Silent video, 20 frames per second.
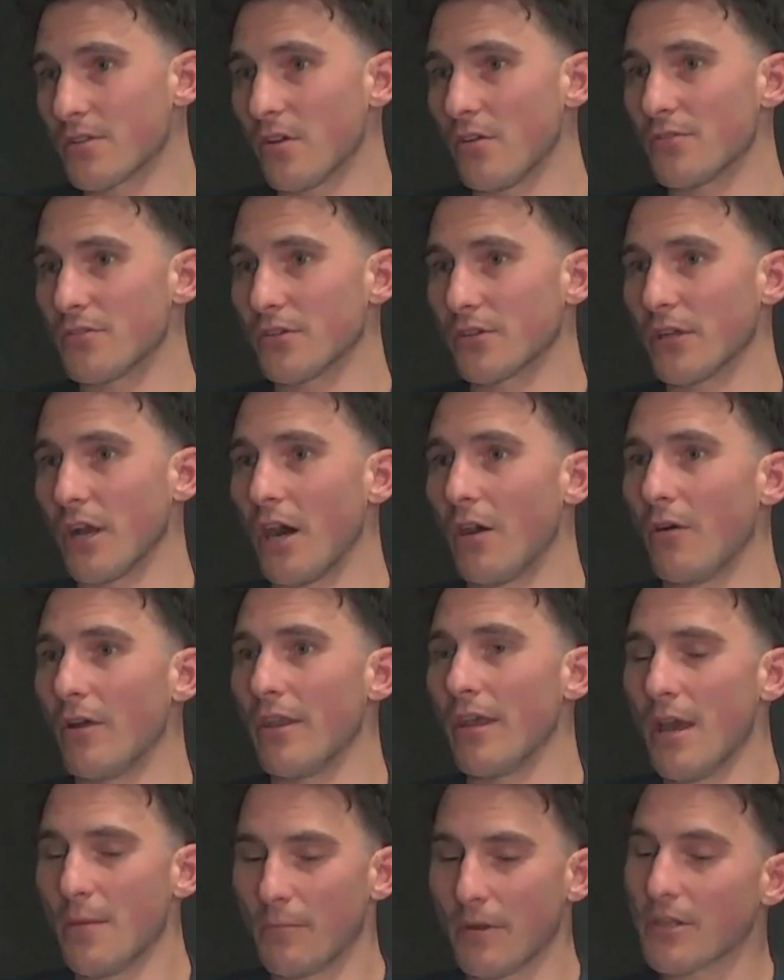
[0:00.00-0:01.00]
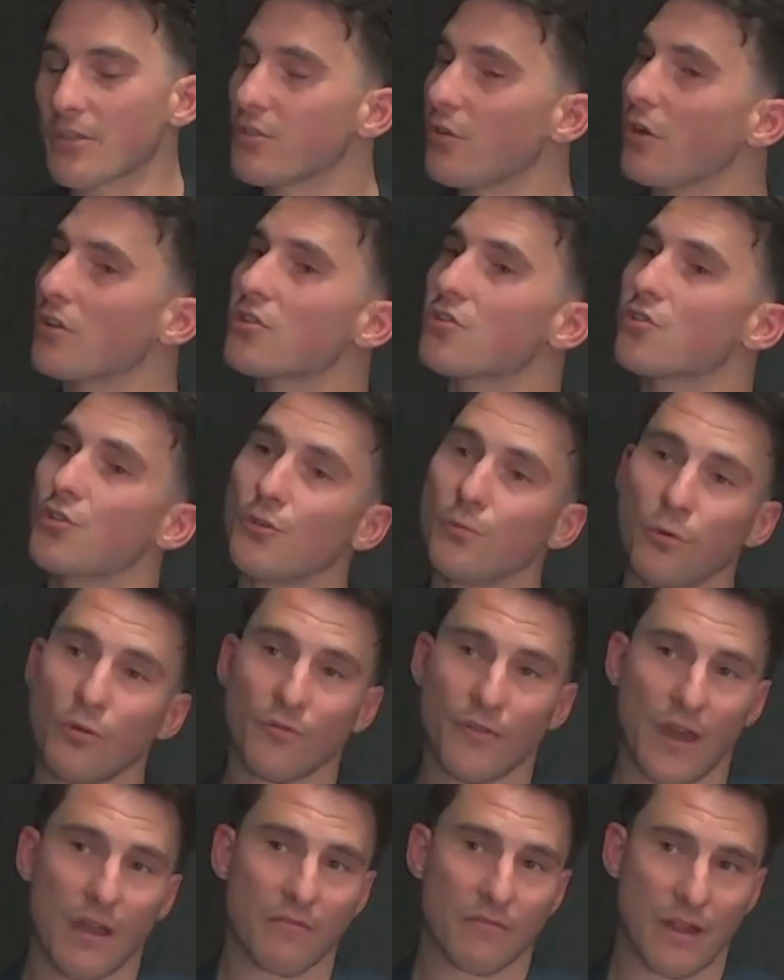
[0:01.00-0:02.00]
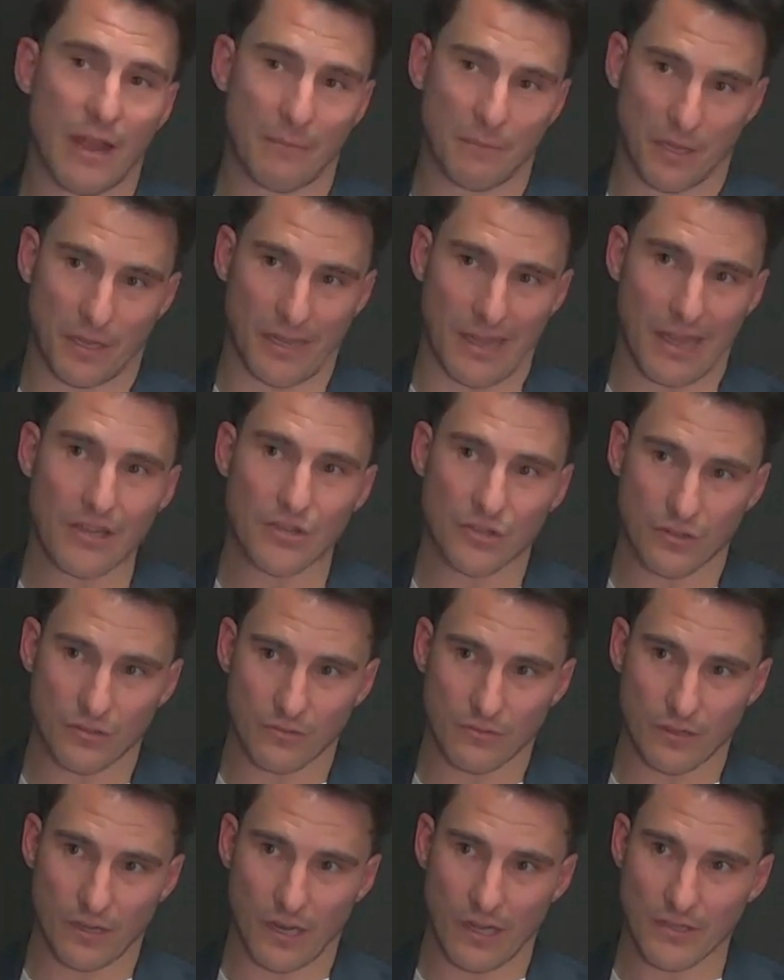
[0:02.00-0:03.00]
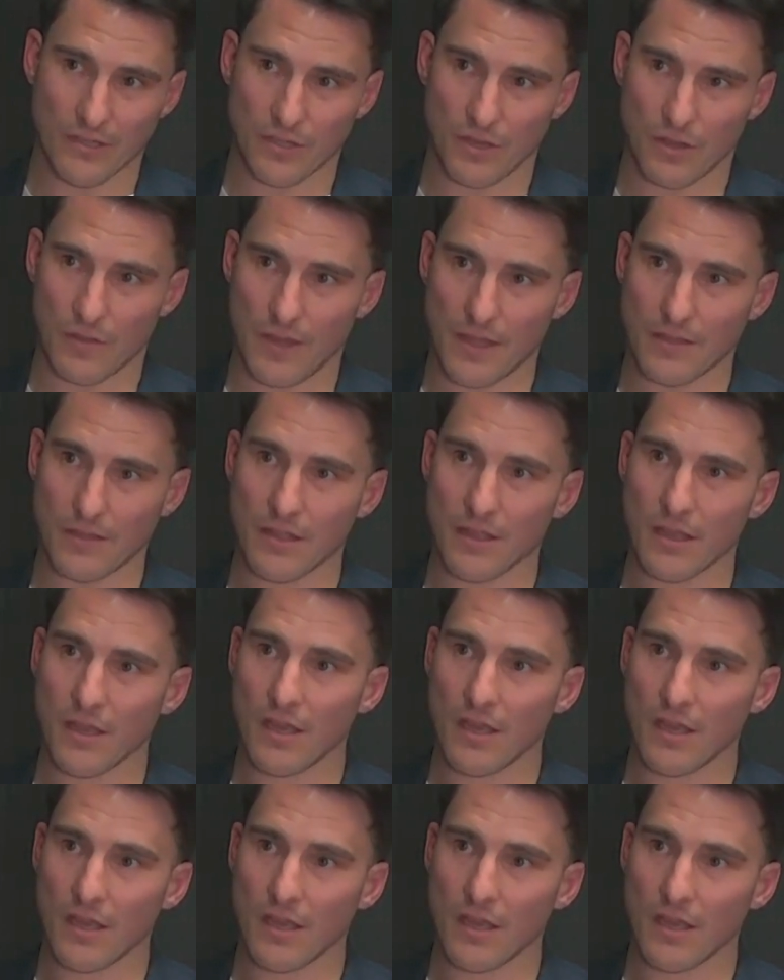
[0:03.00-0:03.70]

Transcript: So to go but it's not suitable for every application, right? So then,